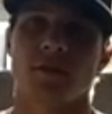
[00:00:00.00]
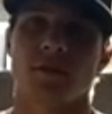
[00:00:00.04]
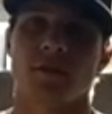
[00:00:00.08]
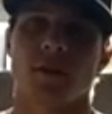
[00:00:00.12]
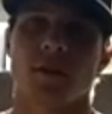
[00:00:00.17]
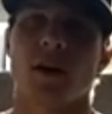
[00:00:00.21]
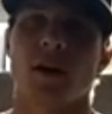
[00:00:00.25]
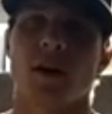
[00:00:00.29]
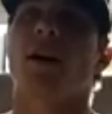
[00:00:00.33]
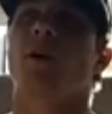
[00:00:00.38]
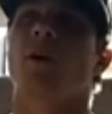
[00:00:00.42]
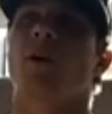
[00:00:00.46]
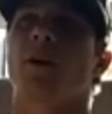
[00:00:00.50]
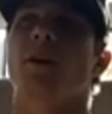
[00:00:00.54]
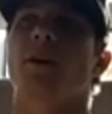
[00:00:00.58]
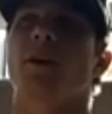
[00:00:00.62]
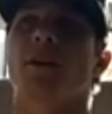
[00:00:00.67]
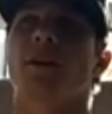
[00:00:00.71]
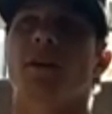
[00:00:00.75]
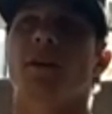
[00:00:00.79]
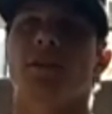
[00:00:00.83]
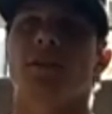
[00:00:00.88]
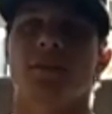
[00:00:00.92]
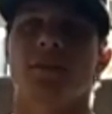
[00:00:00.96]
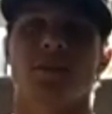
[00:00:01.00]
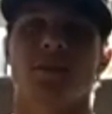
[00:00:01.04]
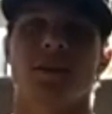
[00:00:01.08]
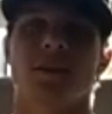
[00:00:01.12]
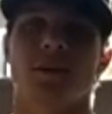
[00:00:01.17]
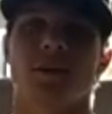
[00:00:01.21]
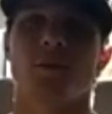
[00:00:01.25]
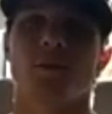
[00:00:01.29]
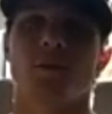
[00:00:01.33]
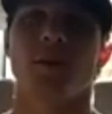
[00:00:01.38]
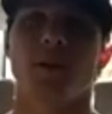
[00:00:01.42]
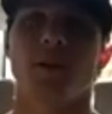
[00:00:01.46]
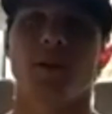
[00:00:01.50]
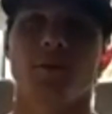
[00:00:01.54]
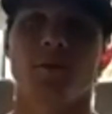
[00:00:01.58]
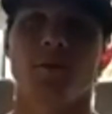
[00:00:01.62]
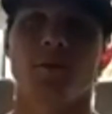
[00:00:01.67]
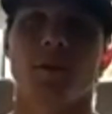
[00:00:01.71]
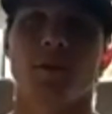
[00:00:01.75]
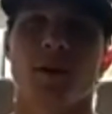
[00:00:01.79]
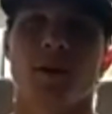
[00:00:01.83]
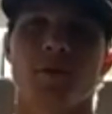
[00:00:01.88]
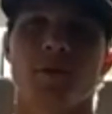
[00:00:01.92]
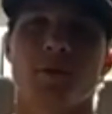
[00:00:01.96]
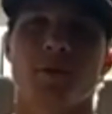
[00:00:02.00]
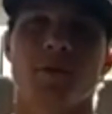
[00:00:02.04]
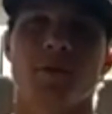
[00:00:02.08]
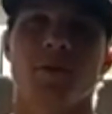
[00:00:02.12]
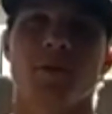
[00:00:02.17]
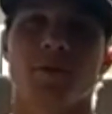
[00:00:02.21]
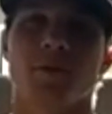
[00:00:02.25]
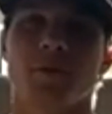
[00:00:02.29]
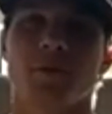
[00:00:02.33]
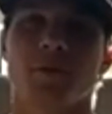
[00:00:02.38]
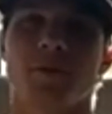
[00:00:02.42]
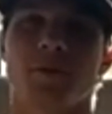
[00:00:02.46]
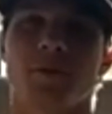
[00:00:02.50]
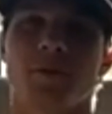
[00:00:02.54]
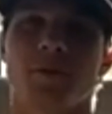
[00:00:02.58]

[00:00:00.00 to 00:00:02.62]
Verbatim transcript: Oh, I did. You did. I, I, I wore them.